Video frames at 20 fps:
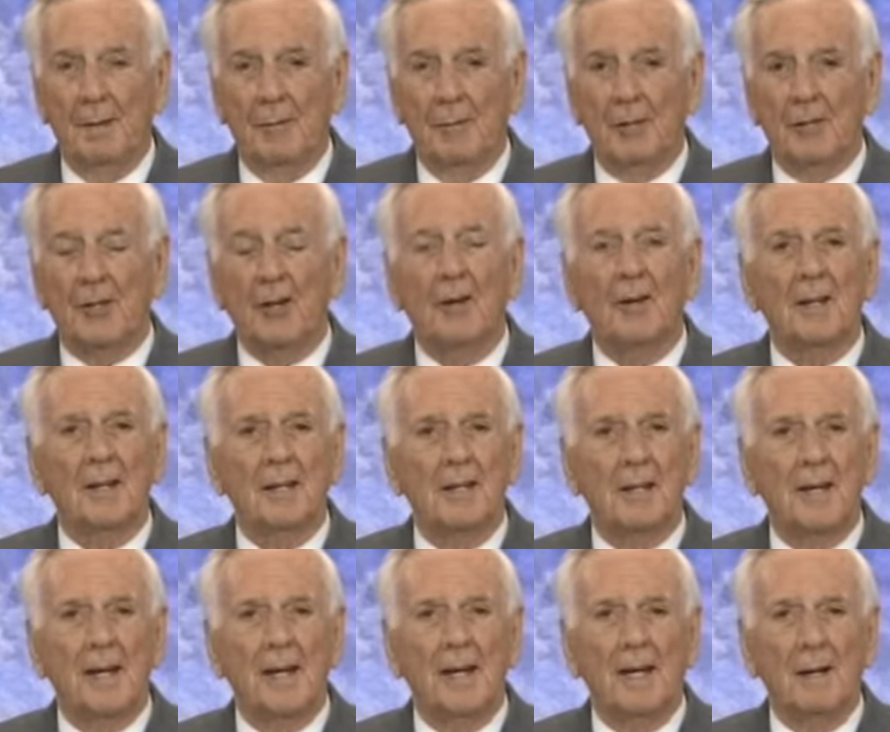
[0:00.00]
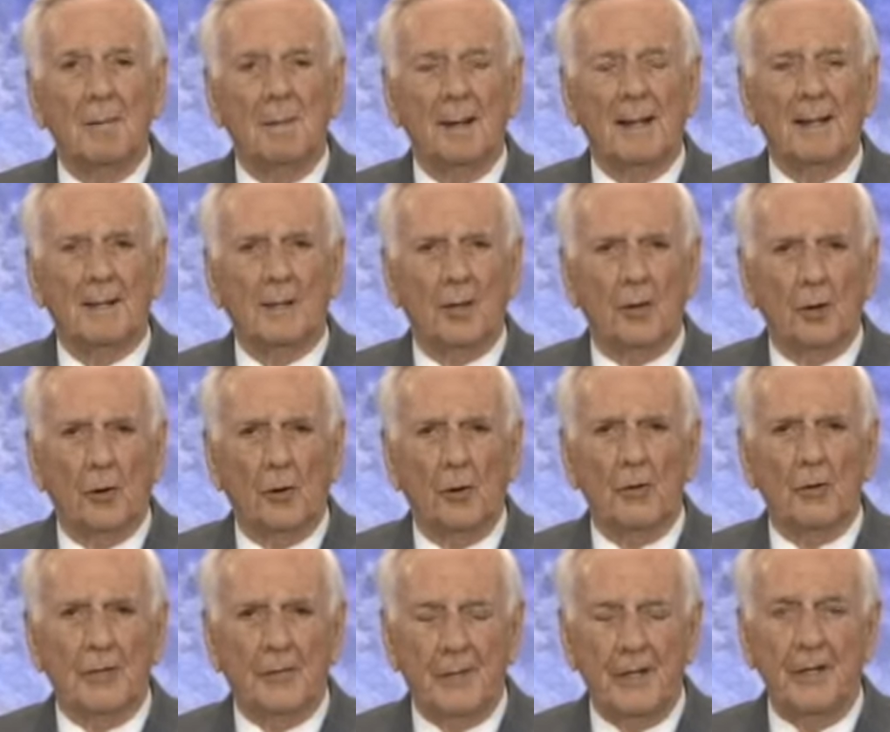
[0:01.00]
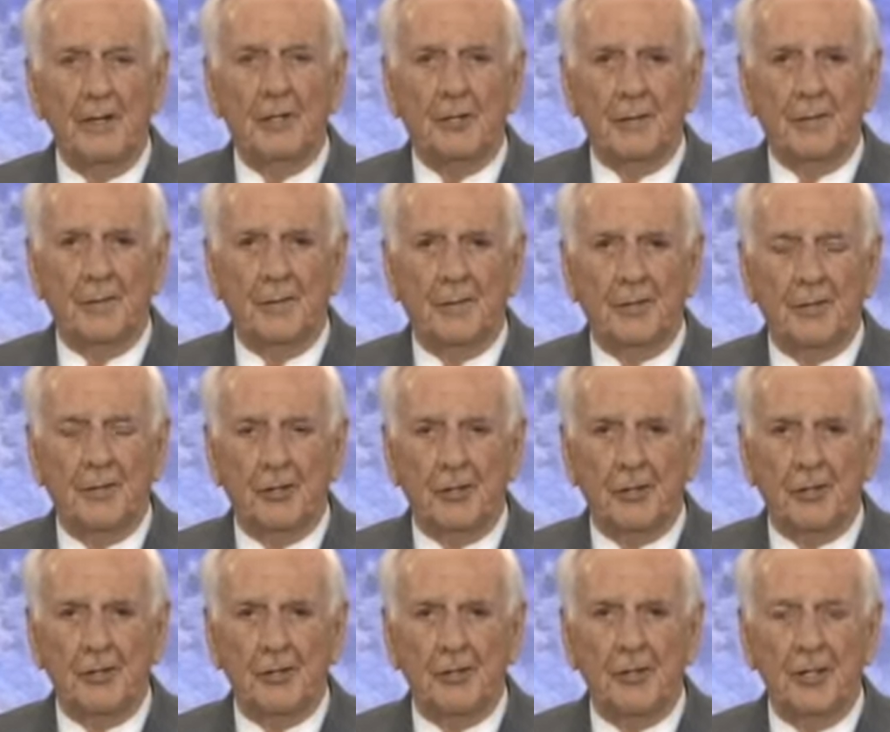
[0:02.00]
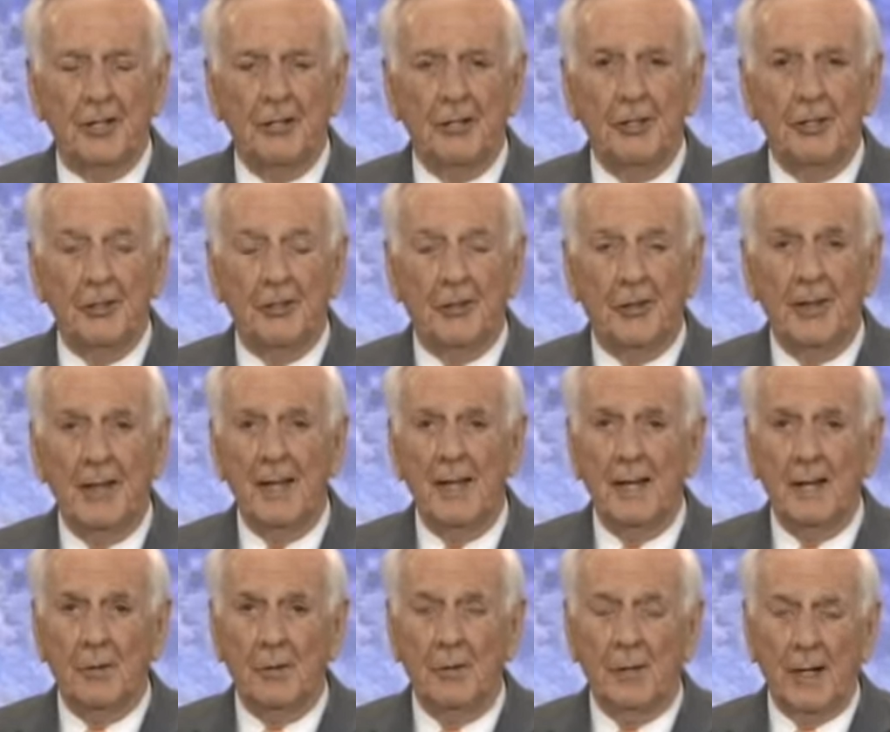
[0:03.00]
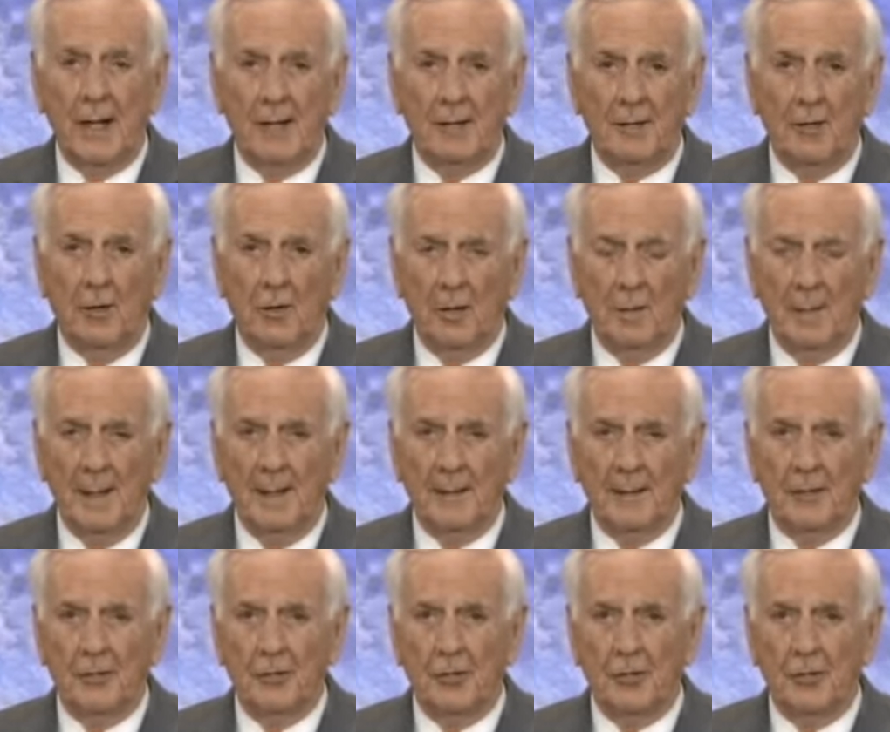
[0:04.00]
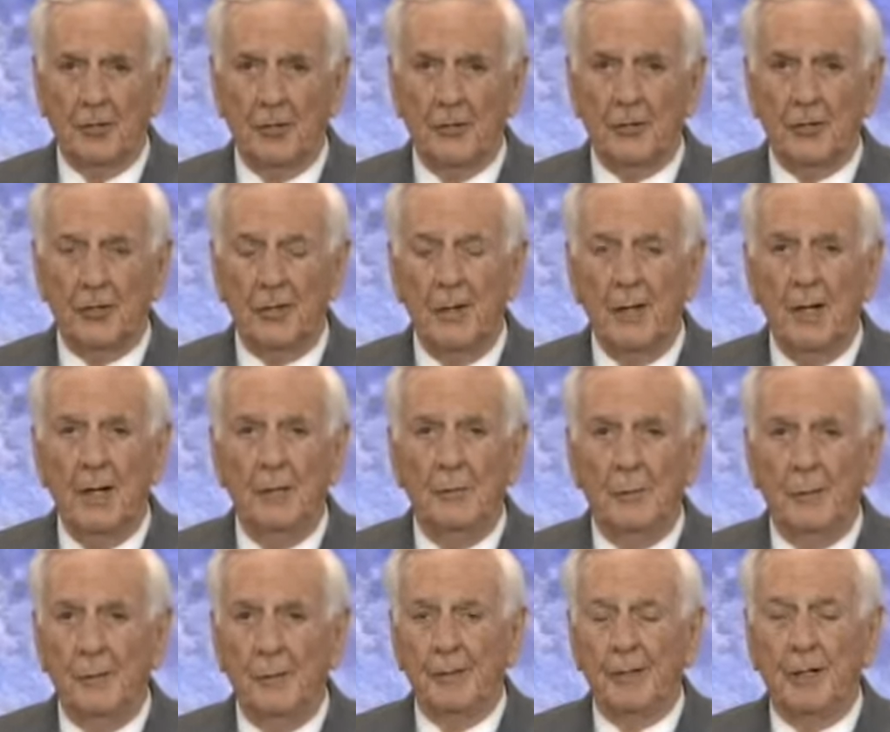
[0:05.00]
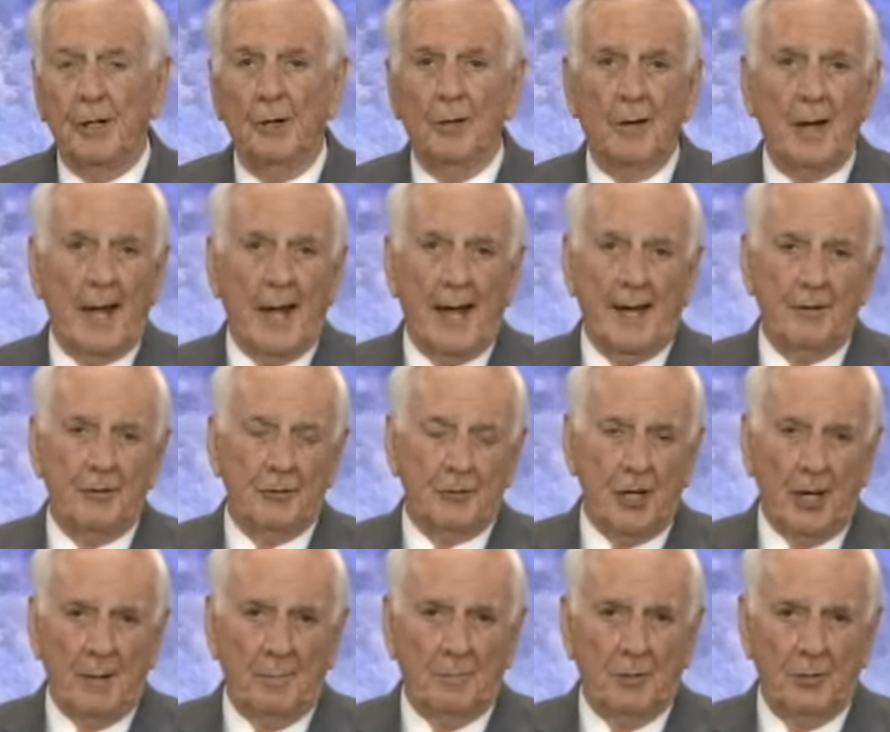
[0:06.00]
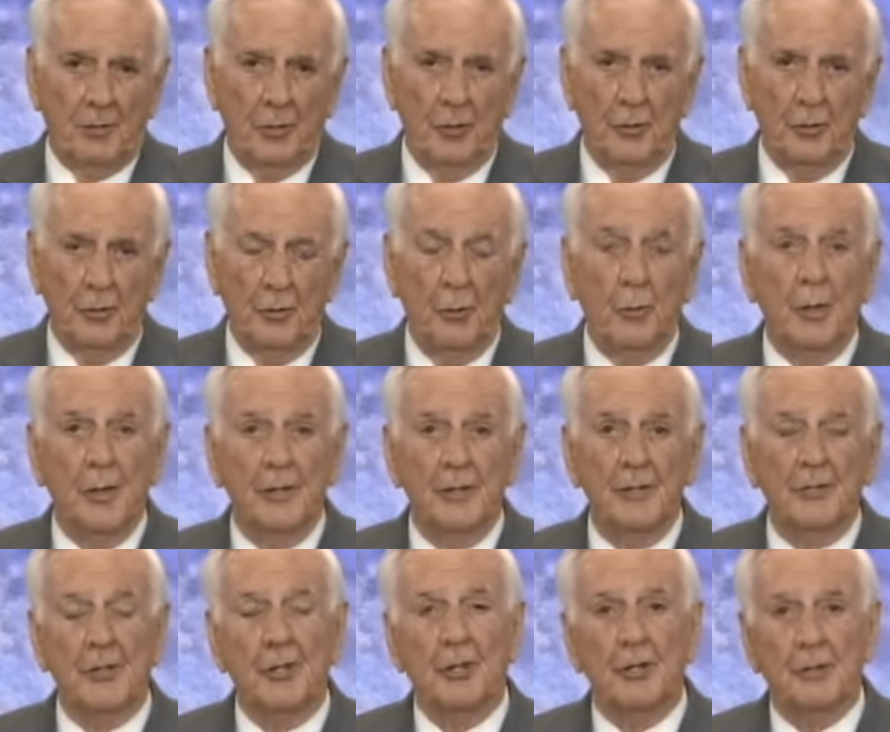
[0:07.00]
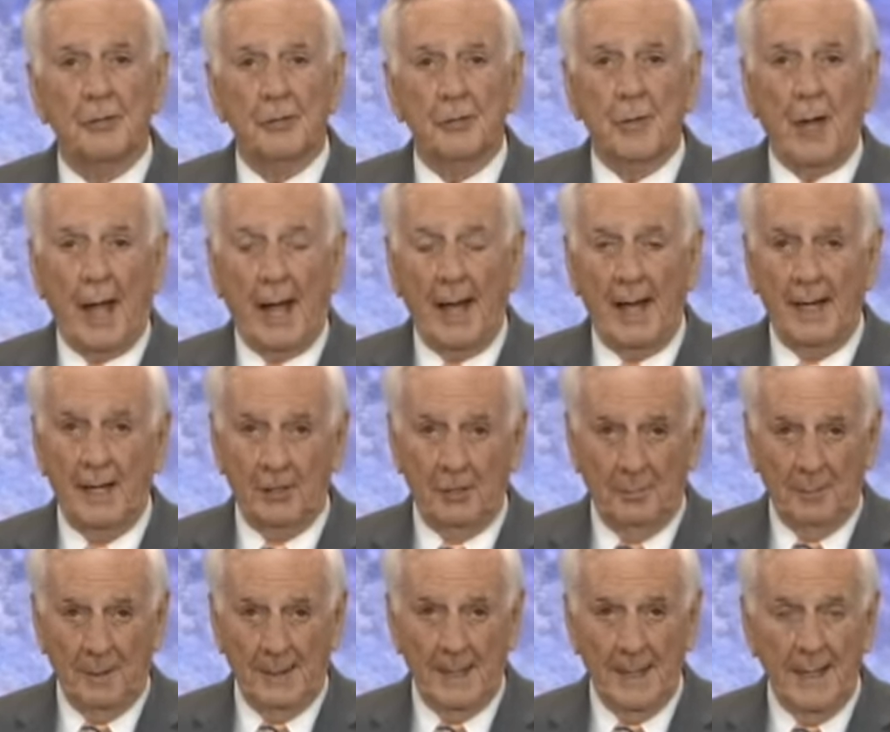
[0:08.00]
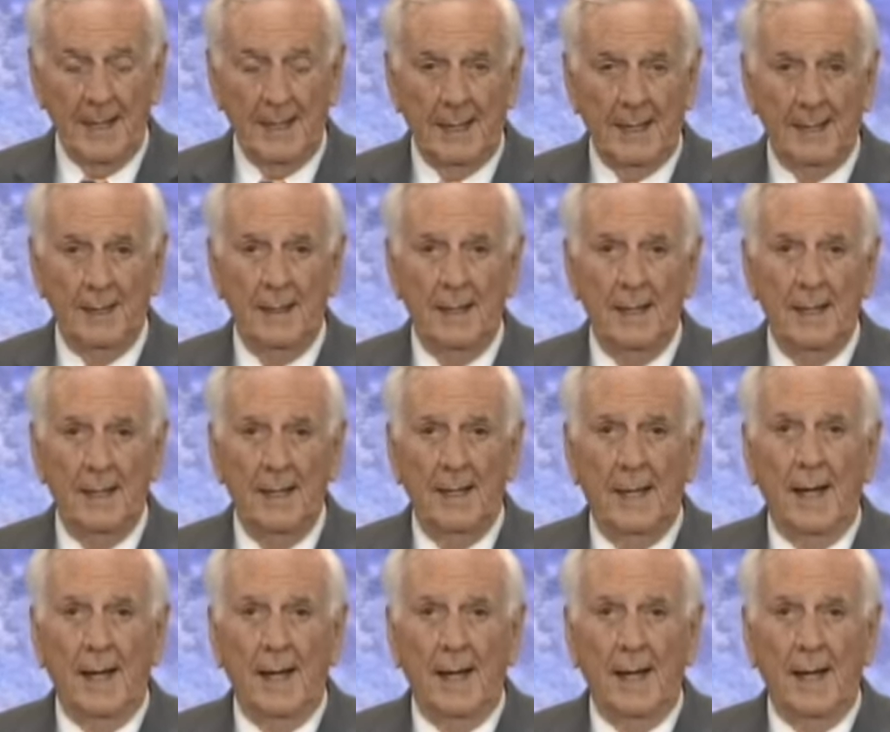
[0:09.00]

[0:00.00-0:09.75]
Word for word: But we're talking today about the Lord's vision for the church. And you think when I talk about the church, we would go to Acts chapter 2, where the church had its beginning.